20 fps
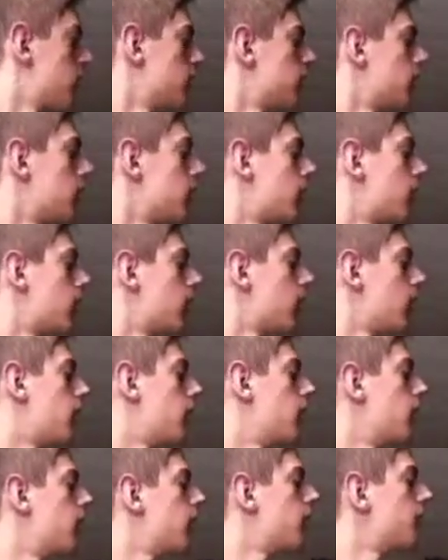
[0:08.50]
is
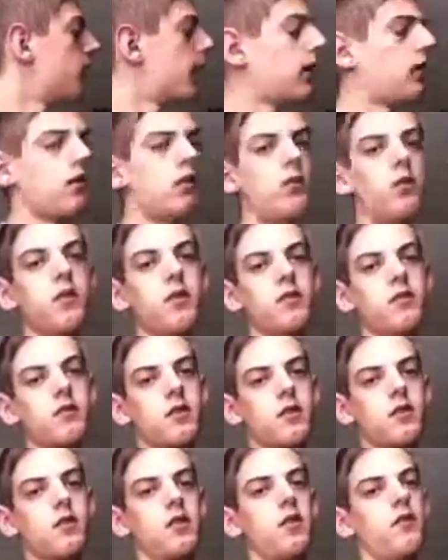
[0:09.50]
on my
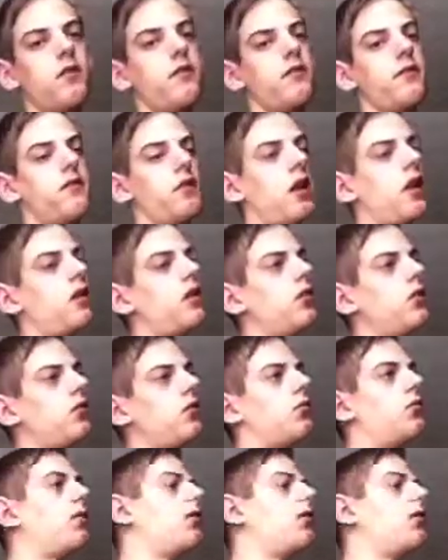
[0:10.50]
newest glove, not new,